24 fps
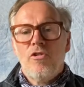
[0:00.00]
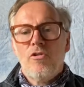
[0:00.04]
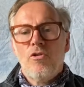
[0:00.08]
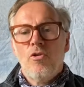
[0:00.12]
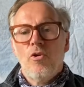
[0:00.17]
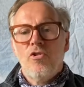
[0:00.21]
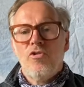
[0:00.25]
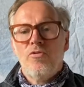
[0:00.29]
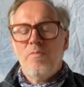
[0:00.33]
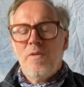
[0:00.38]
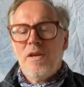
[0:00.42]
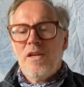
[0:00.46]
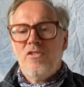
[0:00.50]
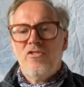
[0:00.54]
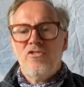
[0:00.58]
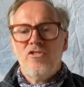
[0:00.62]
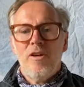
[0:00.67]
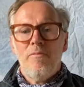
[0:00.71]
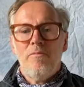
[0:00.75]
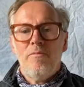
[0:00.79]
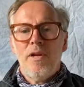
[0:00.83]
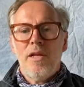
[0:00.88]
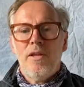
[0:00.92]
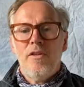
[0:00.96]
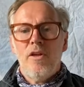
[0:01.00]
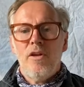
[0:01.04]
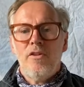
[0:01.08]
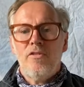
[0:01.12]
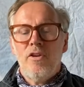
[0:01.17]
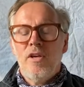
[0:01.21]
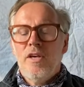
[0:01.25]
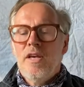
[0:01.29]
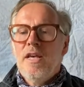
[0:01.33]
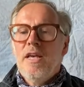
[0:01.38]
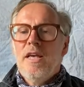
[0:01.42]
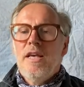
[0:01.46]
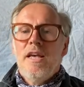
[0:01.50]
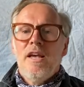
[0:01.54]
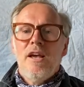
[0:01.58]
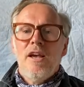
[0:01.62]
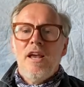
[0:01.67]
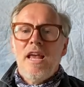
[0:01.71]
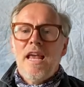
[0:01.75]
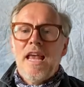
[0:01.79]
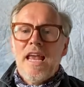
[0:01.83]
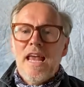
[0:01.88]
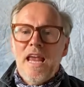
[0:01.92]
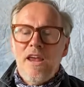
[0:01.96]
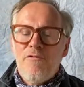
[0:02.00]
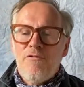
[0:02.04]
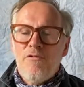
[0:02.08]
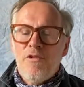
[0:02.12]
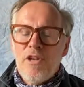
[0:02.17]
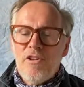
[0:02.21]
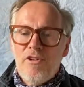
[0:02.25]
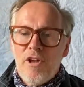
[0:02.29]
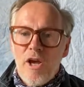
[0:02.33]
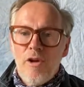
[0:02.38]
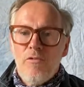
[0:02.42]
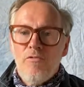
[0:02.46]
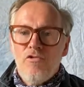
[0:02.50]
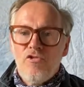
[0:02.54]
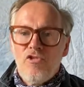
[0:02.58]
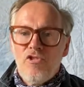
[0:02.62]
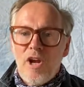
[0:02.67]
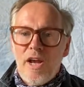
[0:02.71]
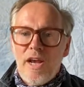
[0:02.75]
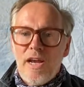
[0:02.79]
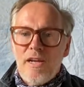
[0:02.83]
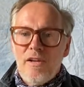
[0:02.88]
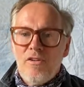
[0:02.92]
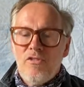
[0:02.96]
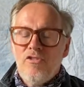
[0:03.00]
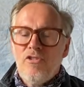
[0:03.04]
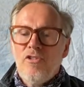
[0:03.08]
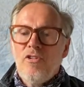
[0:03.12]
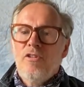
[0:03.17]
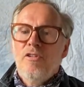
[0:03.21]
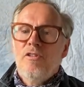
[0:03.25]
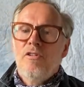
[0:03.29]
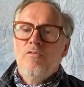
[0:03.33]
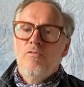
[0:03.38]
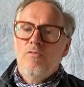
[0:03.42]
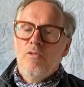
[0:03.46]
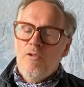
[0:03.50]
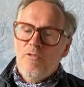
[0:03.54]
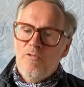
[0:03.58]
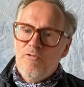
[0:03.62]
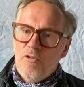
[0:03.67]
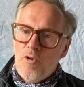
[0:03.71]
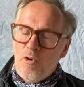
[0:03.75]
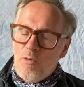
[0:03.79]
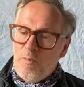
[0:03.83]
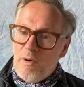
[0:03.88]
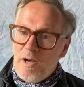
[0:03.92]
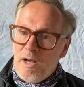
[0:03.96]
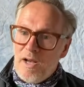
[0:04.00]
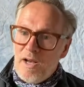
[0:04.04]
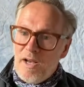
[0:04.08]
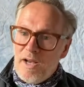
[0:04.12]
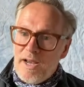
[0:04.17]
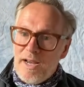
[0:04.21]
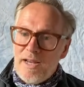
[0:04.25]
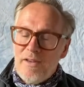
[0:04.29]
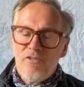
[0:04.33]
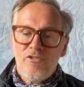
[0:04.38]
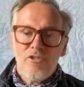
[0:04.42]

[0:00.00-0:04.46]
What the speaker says: of course means simply that if we don't change, we'll fall behind.